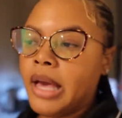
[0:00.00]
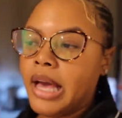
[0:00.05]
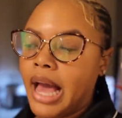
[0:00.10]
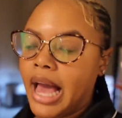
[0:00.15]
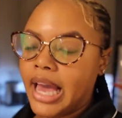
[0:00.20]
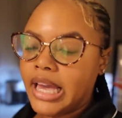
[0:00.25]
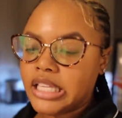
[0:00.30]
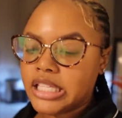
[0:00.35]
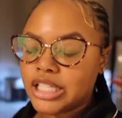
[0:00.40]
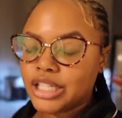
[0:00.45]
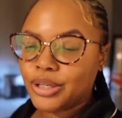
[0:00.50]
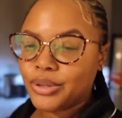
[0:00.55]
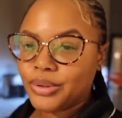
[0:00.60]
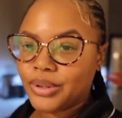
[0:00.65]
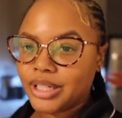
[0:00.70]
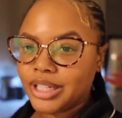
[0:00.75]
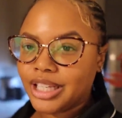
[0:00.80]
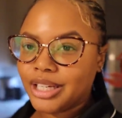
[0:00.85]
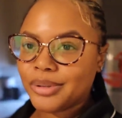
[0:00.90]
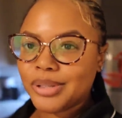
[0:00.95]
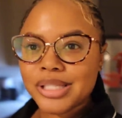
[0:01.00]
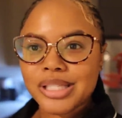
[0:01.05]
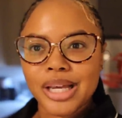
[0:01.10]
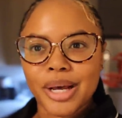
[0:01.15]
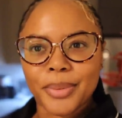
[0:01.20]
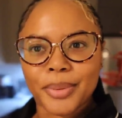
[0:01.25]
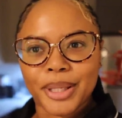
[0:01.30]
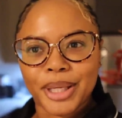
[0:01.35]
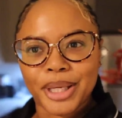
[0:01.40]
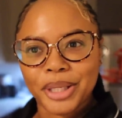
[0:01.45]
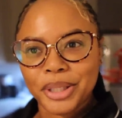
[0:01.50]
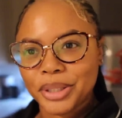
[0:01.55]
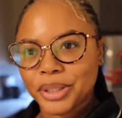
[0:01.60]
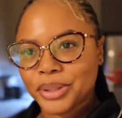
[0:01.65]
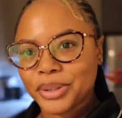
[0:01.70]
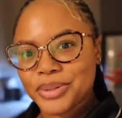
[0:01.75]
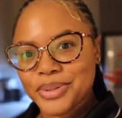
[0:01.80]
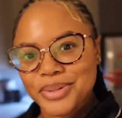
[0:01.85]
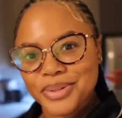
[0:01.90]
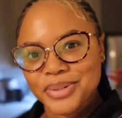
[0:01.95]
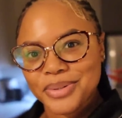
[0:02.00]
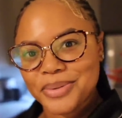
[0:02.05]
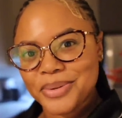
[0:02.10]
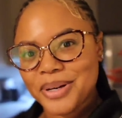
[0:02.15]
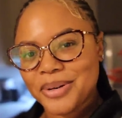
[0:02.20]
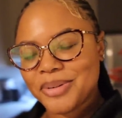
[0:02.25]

icing on it, it was so cute.